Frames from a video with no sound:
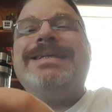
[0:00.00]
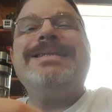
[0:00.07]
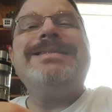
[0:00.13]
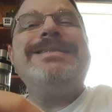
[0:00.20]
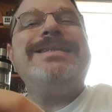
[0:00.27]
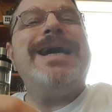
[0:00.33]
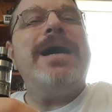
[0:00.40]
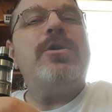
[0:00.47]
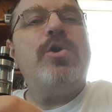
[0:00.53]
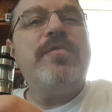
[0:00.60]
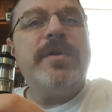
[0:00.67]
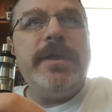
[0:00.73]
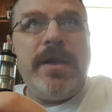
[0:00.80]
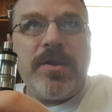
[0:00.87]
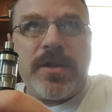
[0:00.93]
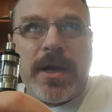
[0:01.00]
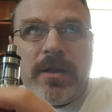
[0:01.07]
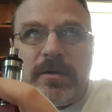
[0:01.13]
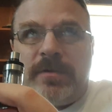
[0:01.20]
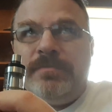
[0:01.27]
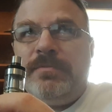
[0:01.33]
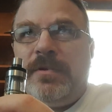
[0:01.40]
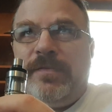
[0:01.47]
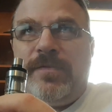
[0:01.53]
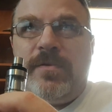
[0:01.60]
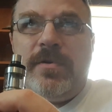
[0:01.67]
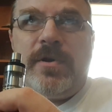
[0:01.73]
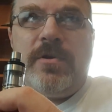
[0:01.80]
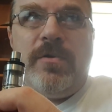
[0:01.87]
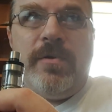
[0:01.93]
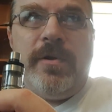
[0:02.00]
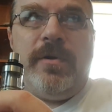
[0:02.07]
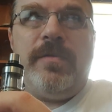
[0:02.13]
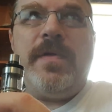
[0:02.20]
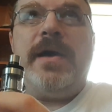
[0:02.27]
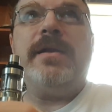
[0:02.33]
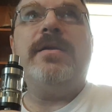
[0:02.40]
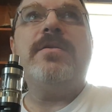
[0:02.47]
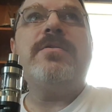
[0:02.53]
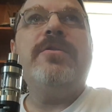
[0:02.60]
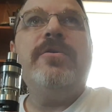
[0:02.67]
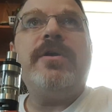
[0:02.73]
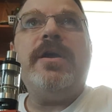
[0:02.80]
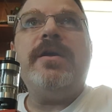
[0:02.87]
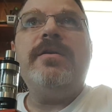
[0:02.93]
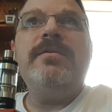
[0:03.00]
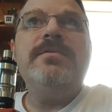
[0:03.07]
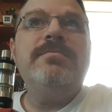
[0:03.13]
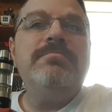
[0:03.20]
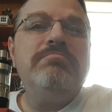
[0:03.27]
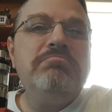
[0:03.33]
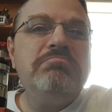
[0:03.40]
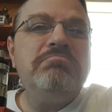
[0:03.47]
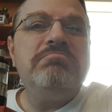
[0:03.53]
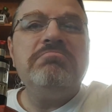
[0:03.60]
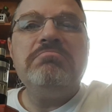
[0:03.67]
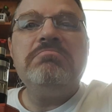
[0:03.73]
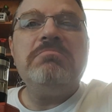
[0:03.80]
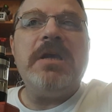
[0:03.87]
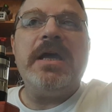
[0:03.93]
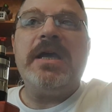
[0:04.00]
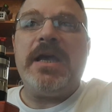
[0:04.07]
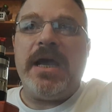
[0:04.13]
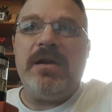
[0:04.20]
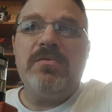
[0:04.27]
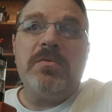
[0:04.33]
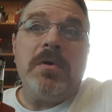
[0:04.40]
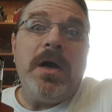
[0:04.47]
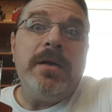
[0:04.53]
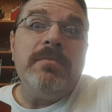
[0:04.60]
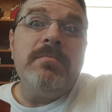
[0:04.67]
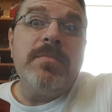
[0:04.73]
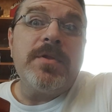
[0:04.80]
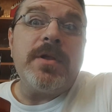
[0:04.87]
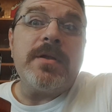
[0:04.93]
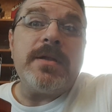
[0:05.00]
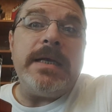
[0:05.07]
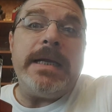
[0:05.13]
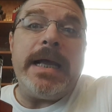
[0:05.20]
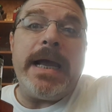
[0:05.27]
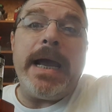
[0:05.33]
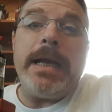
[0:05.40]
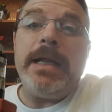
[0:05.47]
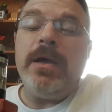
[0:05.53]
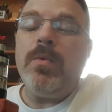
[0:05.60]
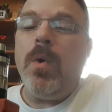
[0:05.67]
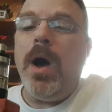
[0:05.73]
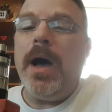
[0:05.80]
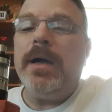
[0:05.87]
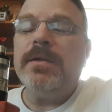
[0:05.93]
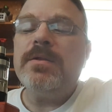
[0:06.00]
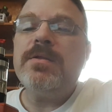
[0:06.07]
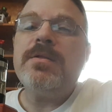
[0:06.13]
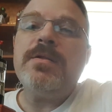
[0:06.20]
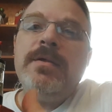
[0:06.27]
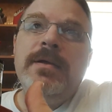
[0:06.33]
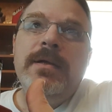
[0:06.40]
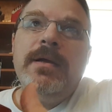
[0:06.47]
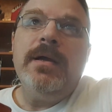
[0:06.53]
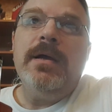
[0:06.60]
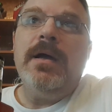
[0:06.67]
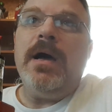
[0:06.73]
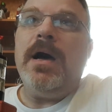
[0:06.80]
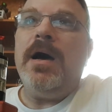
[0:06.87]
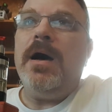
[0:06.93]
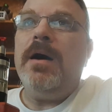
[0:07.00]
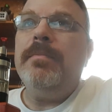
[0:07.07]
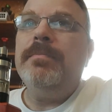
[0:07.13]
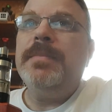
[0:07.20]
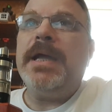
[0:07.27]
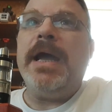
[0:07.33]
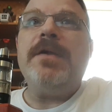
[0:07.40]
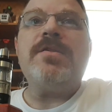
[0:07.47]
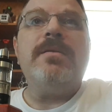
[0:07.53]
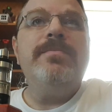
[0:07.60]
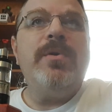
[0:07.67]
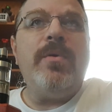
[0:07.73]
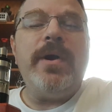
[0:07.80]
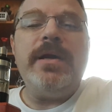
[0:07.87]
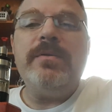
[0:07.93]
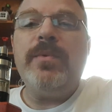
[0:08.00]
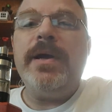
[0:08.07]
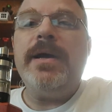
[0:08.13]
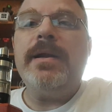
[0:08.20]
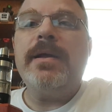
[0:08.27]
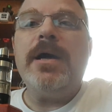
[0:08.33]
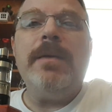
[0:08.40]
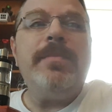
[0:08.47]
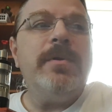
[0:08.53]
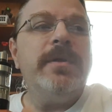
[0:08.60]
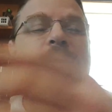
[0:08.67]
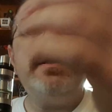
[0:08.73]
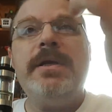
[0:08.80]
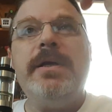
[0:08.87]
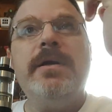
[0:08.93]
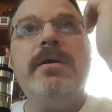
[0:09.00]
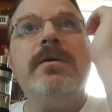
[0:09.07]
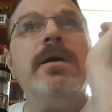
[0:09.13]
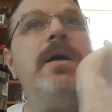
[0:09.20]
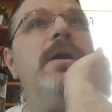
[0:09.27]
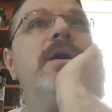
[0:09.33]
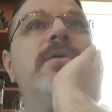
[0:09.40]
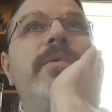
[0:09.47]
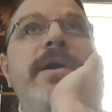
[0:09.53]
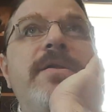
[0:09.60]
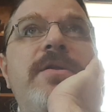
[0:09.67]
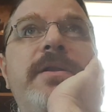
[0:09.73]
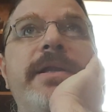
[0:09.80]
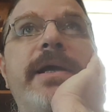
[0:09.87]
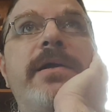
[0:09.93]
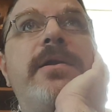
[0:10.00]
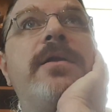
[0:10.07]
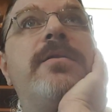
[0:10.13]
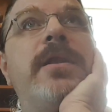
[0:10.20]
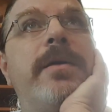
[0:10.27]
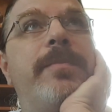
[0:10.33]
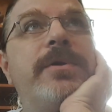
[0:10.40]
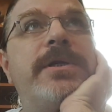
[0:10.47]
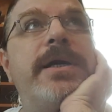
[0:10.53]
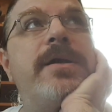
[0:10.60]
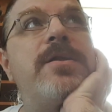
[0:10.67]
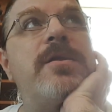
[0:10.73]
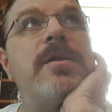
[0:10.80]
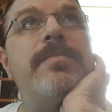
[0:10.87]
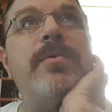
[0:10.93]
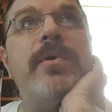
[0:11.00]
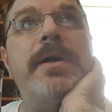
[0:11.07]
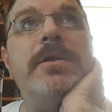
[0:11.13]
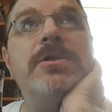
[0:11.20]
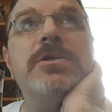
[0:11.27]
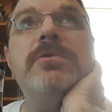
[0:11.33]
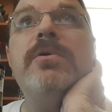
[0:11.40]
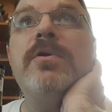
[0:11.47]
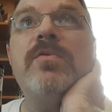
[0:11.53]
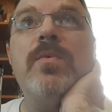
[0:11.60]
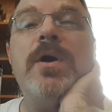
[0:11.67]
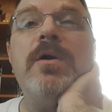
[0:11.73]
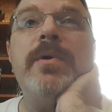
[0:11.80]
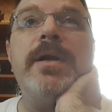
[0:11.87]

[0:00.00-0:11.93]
Not overly stellar for a coil that is looking and can run 60 to 80 watts. Case in point, we had a couple in here recently, and that pertains to the 0.2 as well.